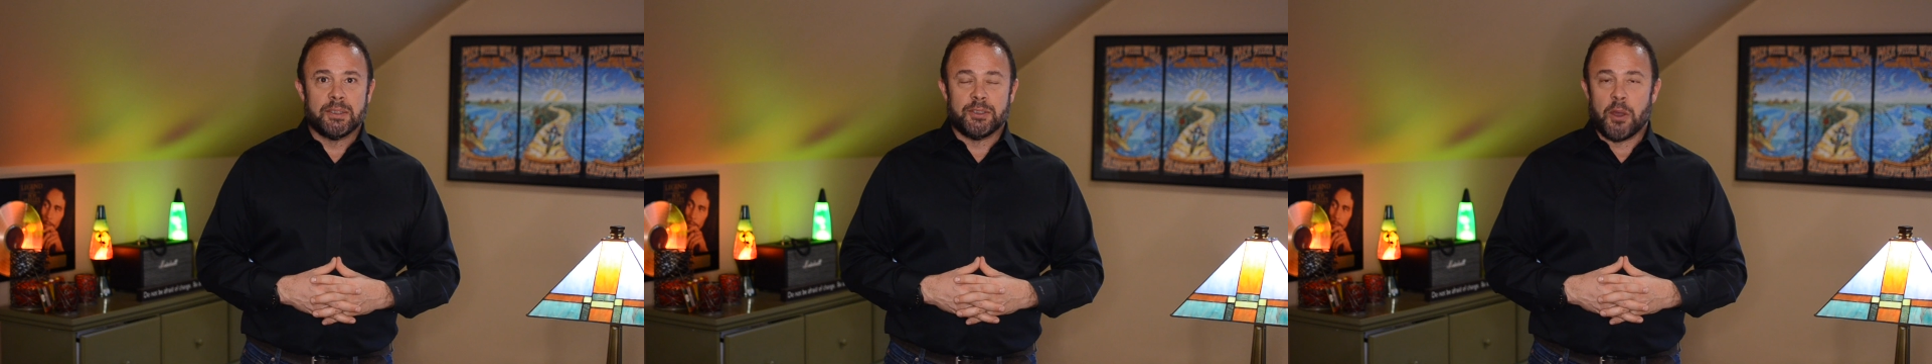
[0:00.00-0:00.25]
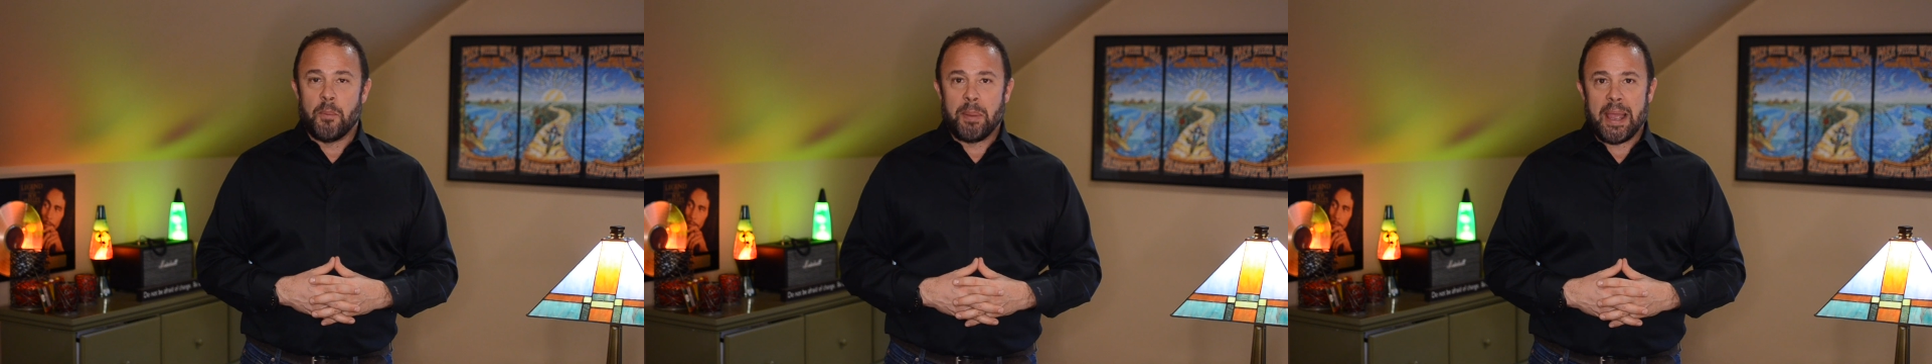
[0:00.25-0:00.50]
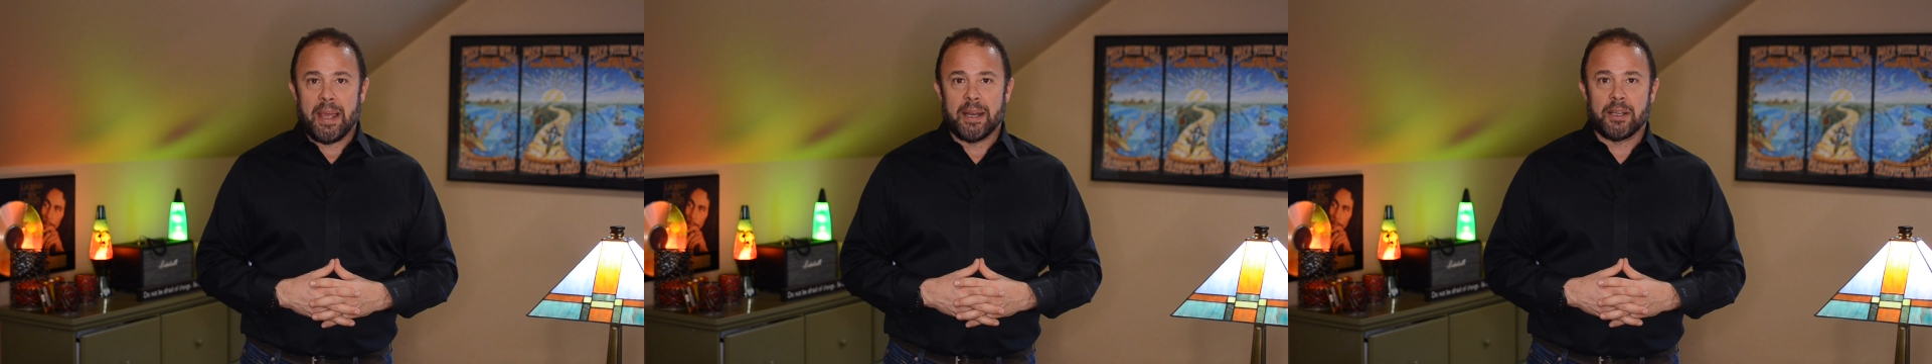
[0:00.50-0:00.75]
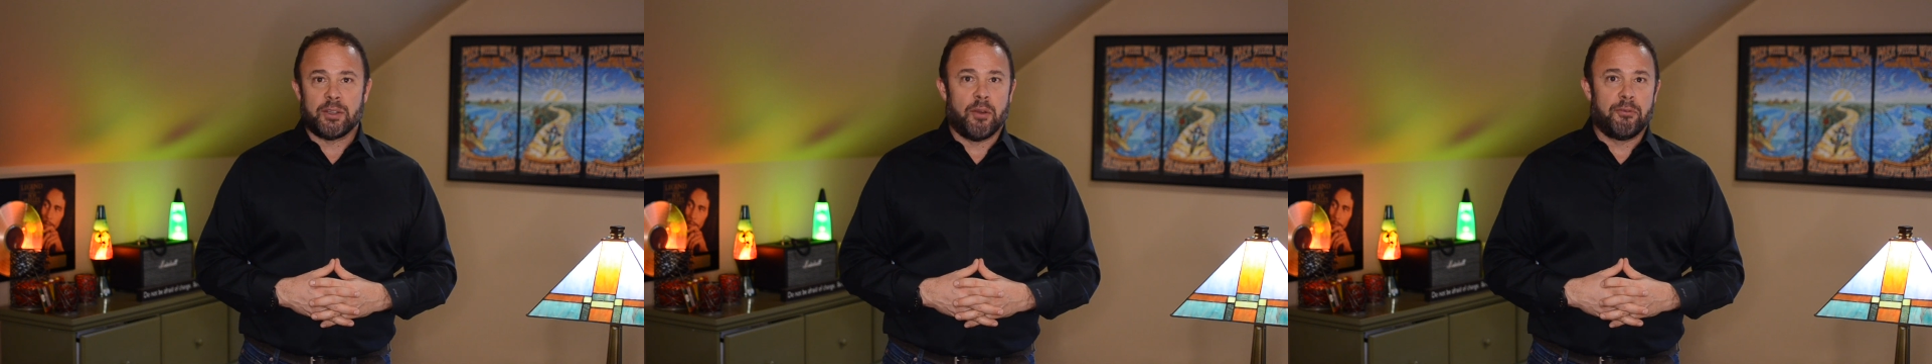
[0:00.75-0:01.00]
don't
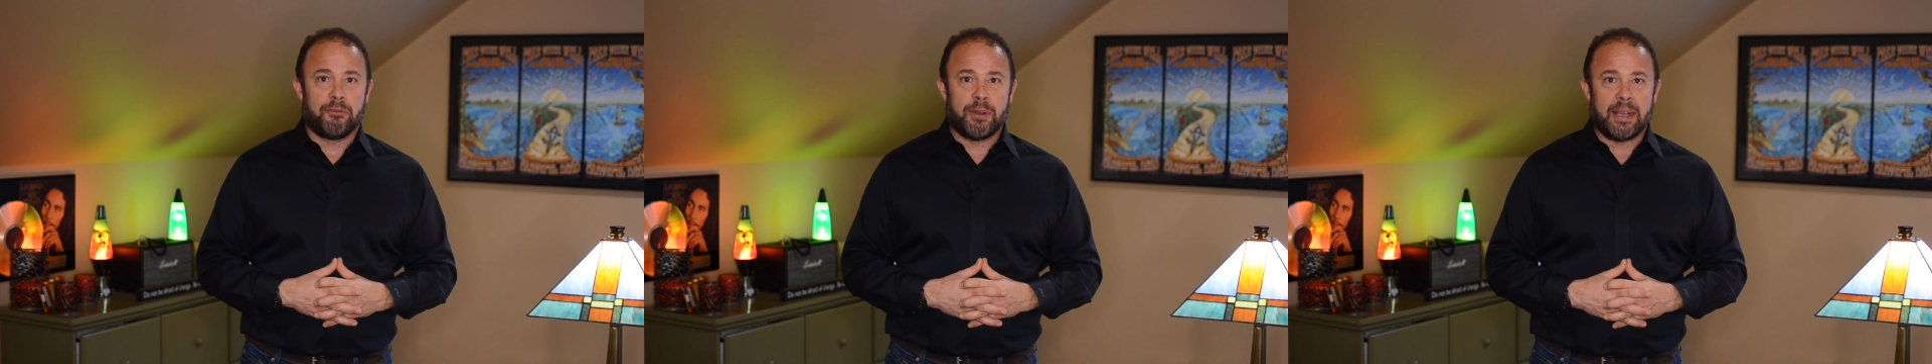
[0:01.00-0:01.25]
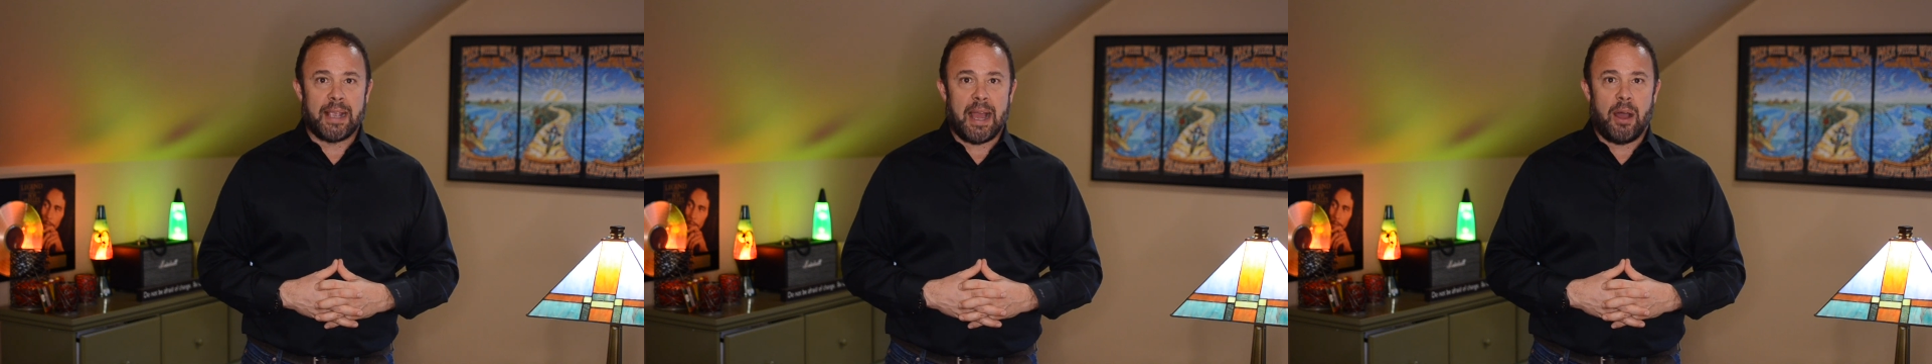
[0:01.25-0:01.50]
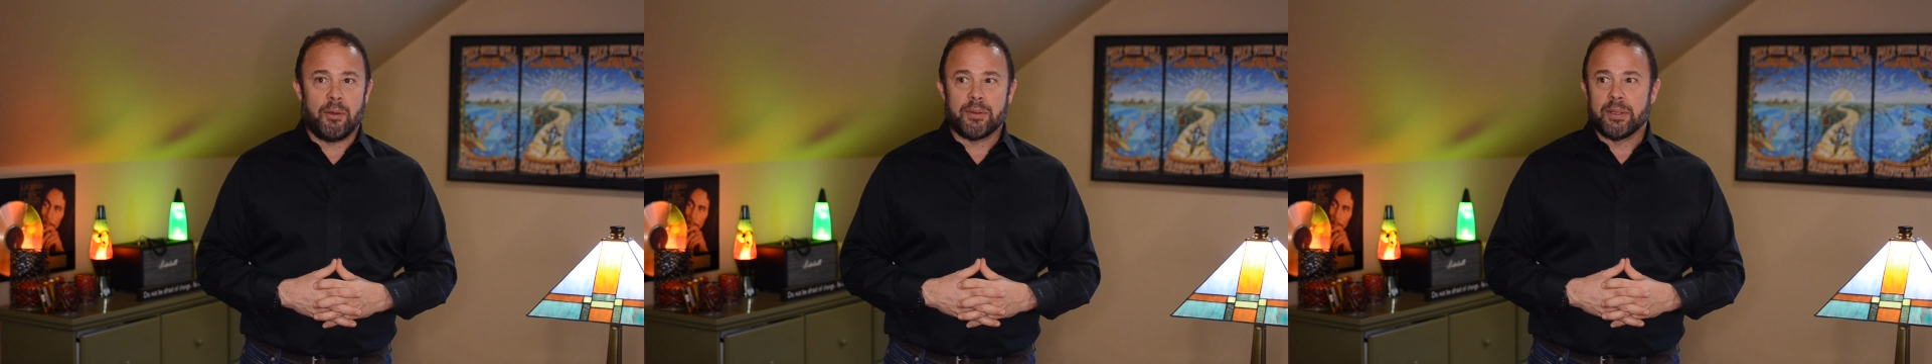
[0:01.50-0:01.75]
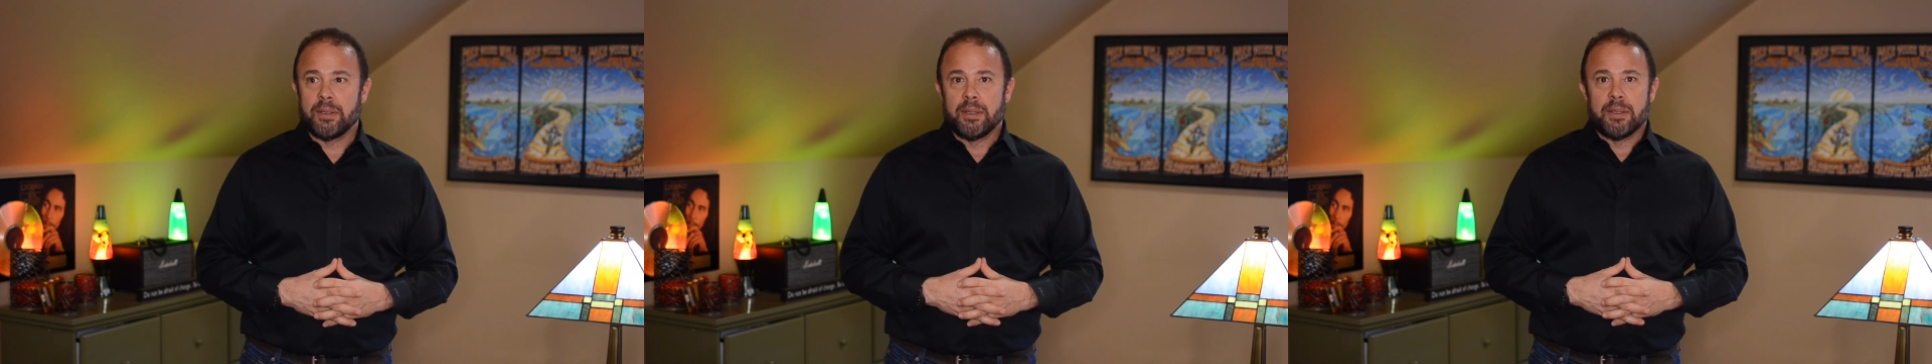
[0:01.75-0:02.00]
panic, don't freak out.